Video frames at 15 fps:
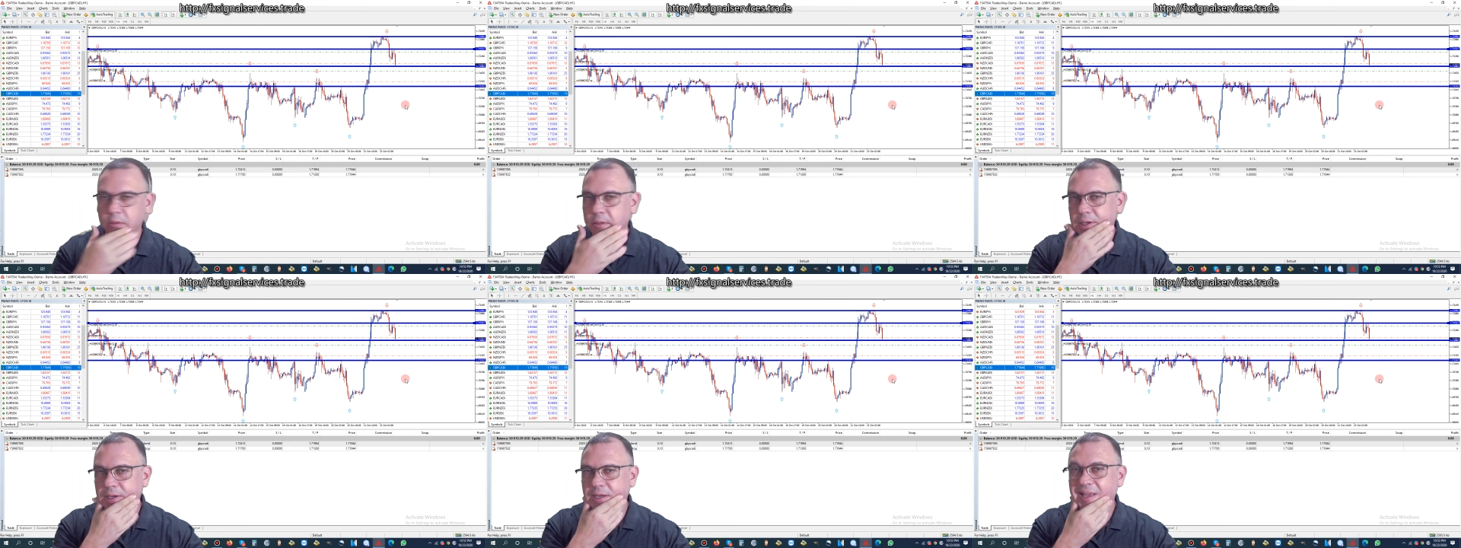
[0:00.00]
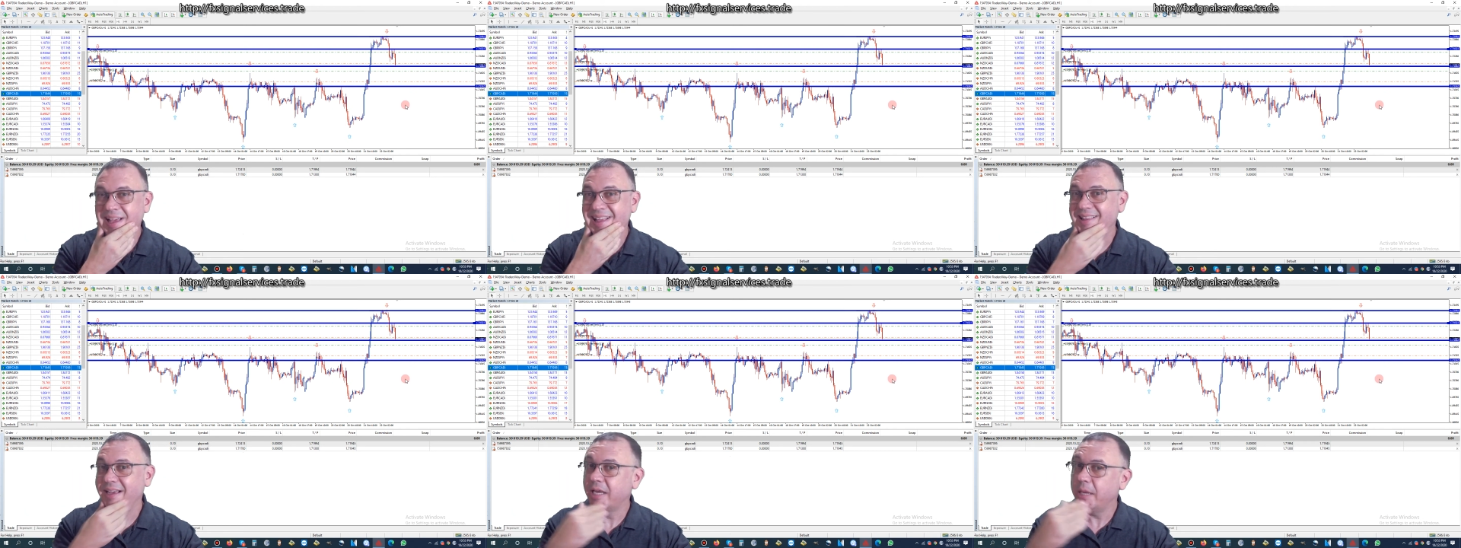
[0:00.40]
Okay,
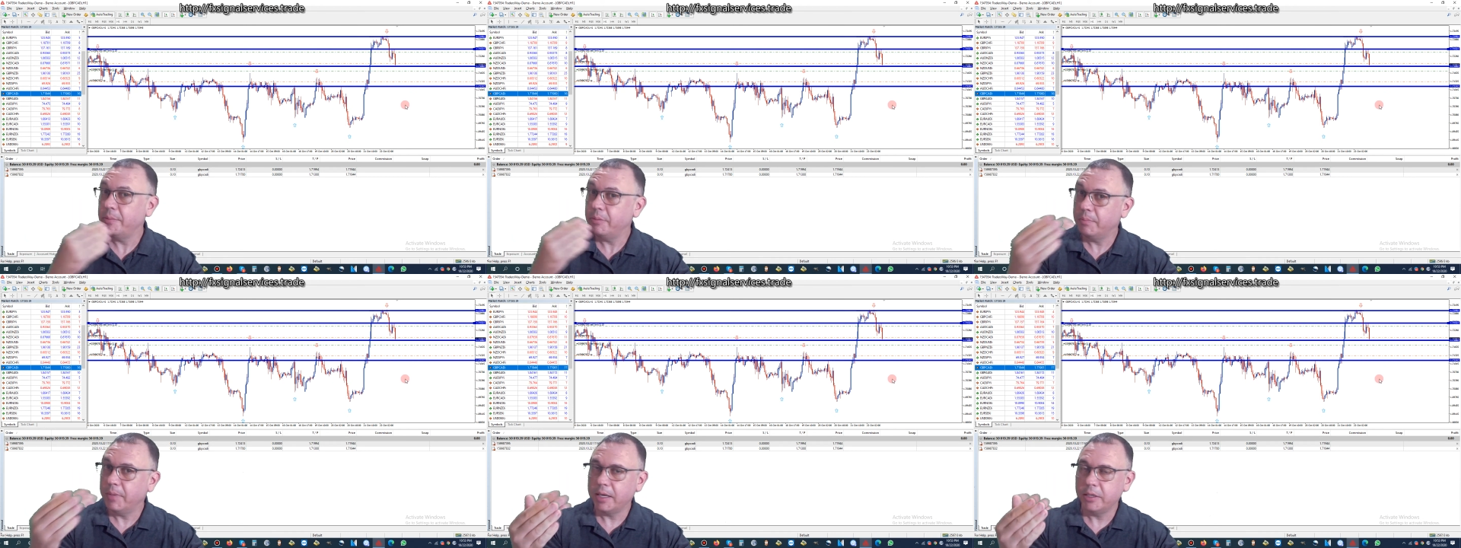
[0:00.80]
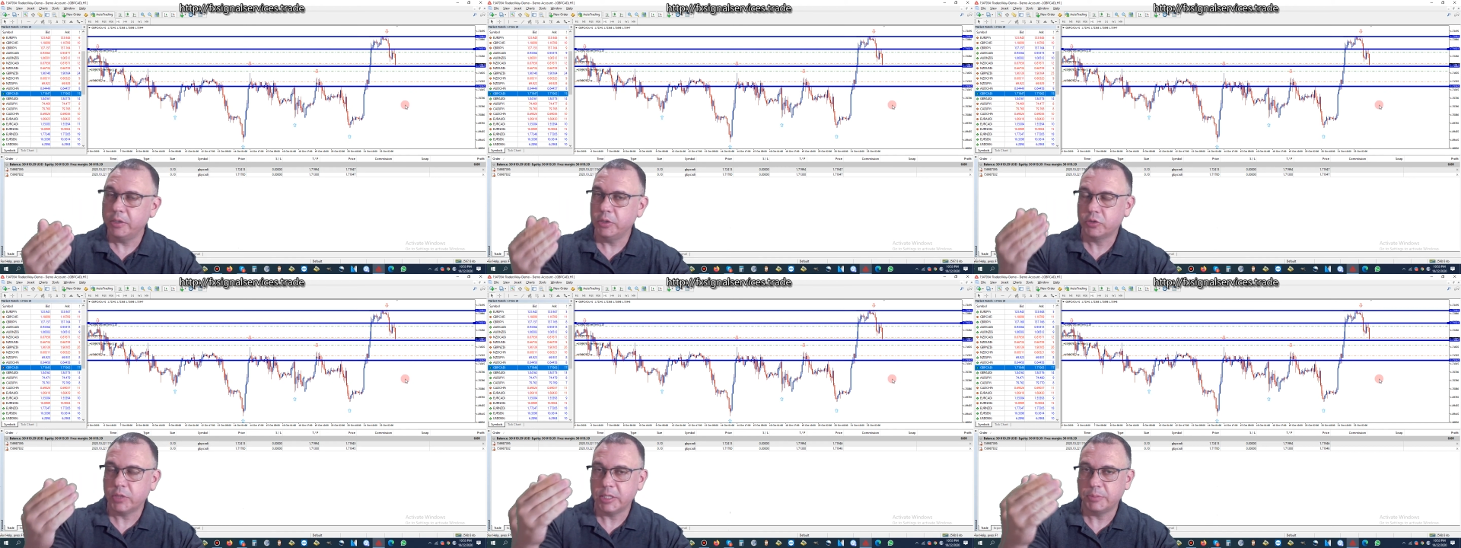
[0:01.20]
now keep in mind your
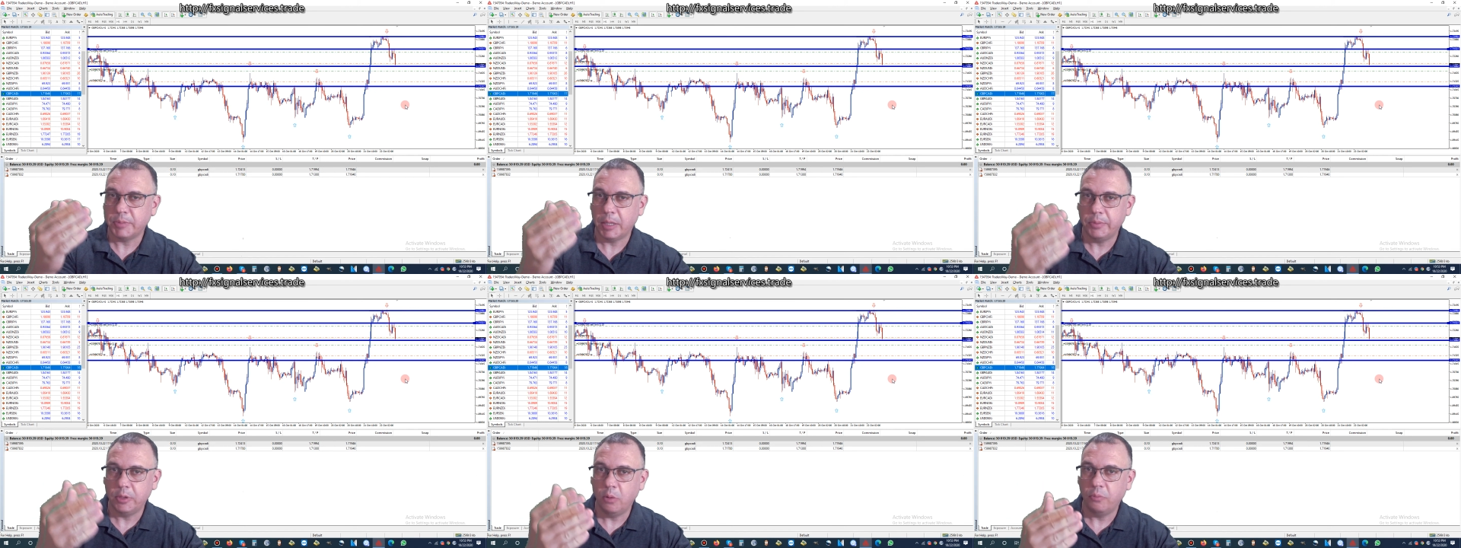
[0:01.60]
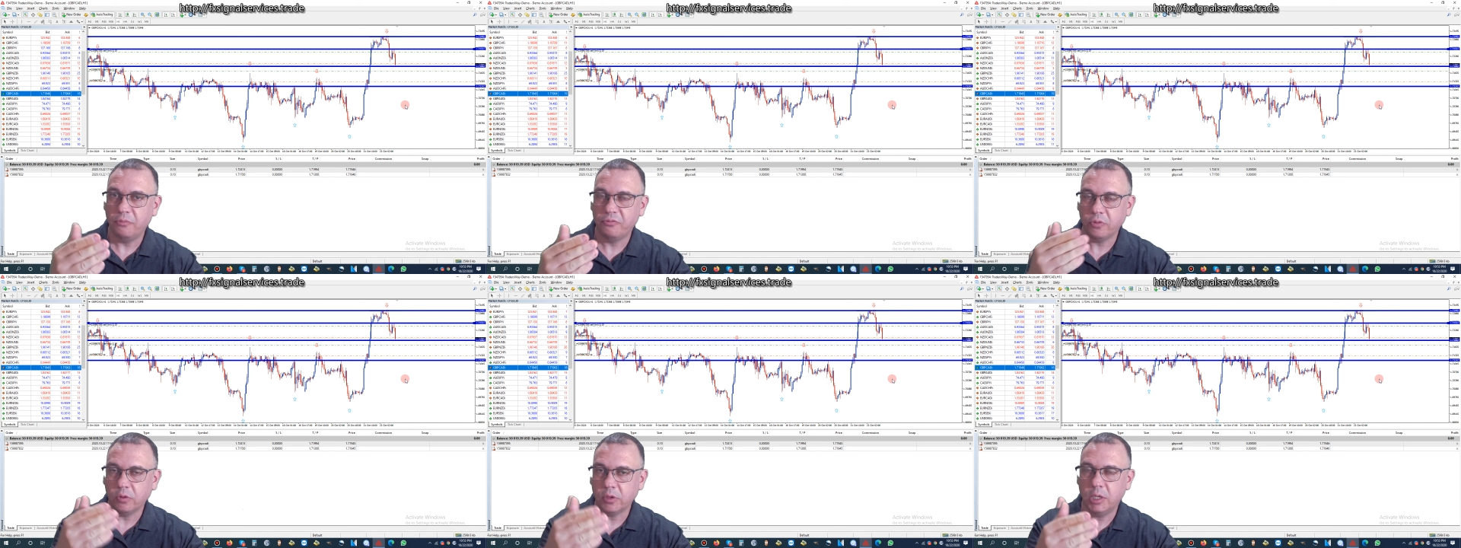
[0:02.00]
trades might be open
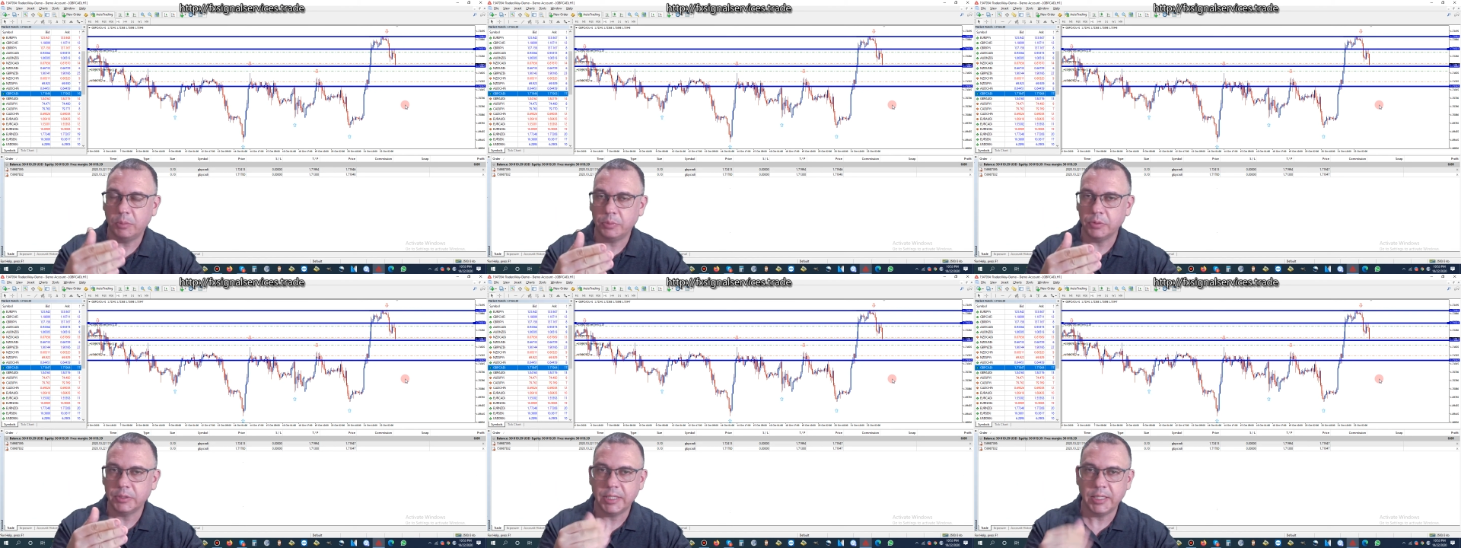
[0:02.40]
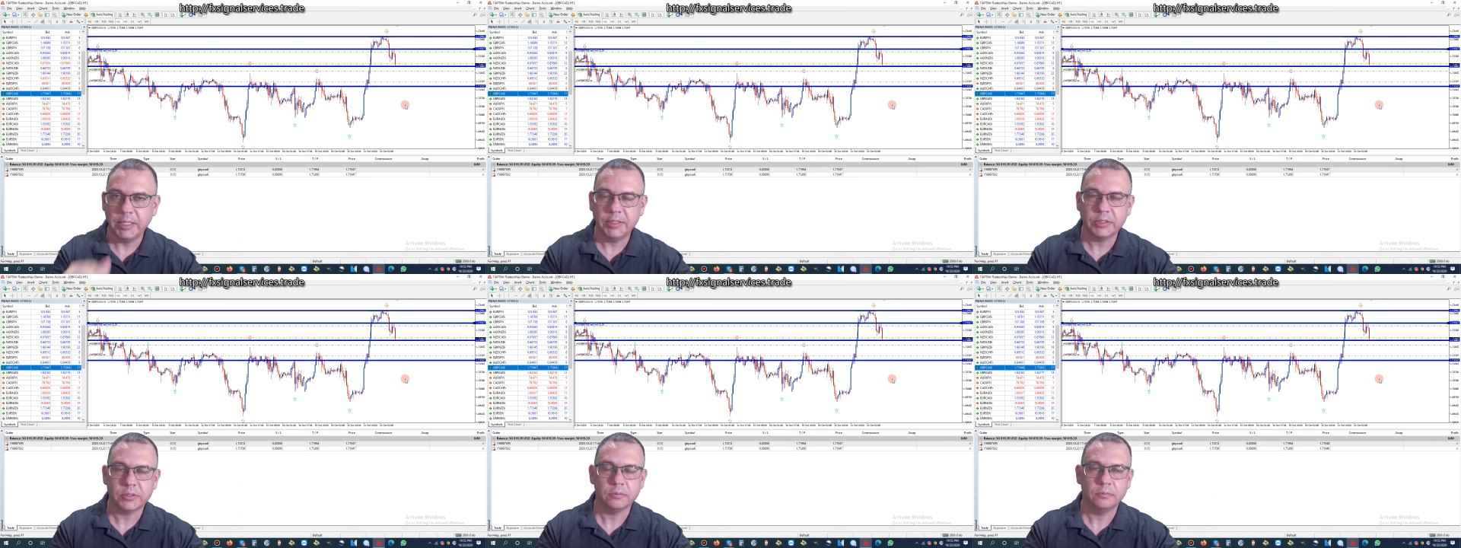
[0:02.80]
for a couple of
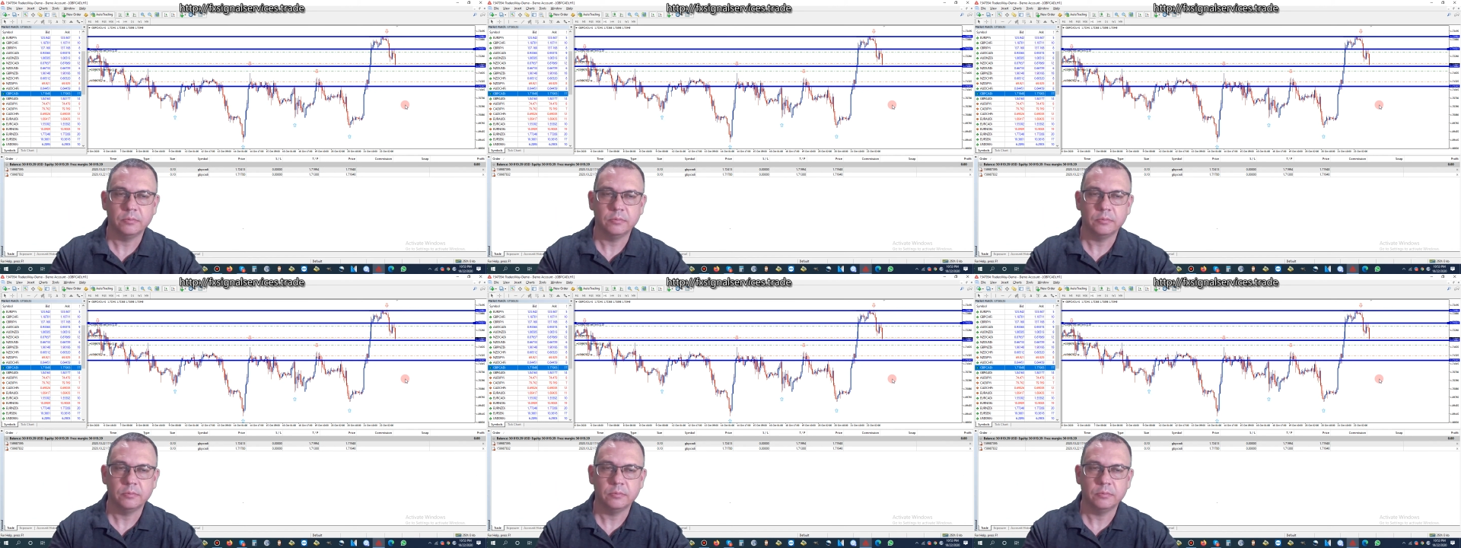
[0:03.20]
days.